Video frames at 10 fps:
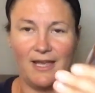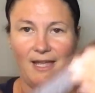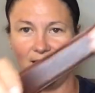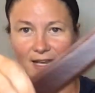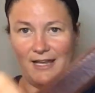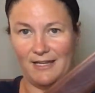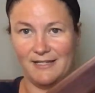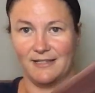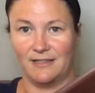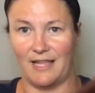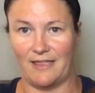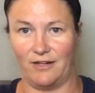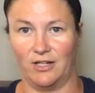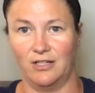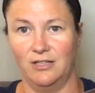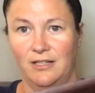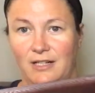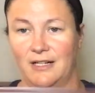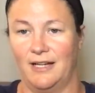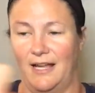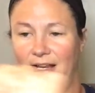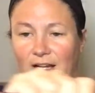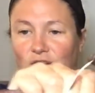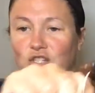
And it is leather, and I